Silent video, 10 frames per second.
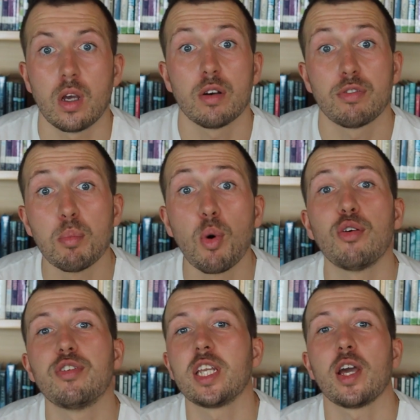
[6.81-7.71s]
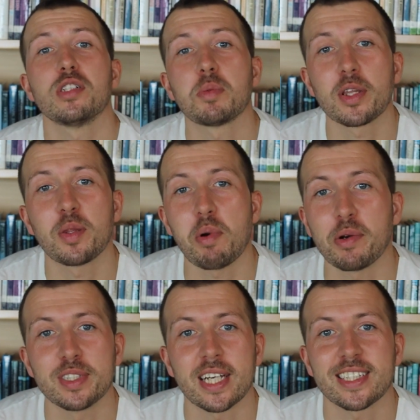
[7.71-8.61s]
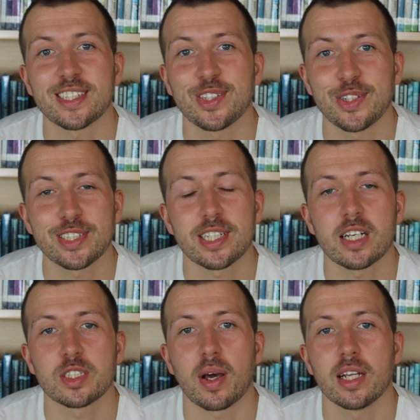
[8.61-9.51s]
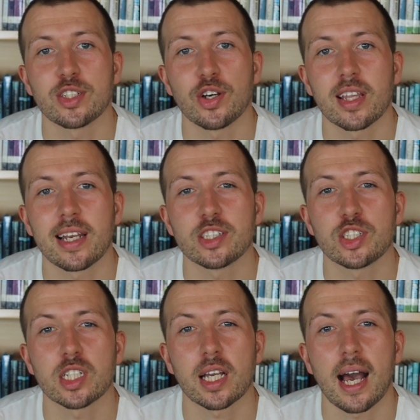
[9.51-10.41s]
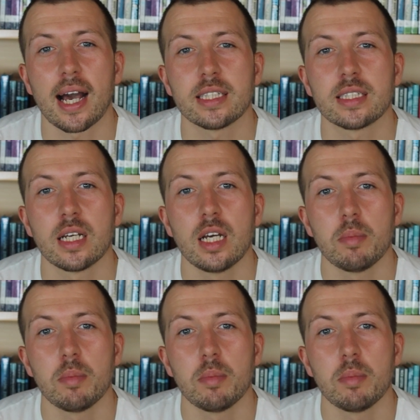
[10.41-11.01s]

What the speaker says: For more videos about The Bonesetter's Daughter, as well as other literature guides,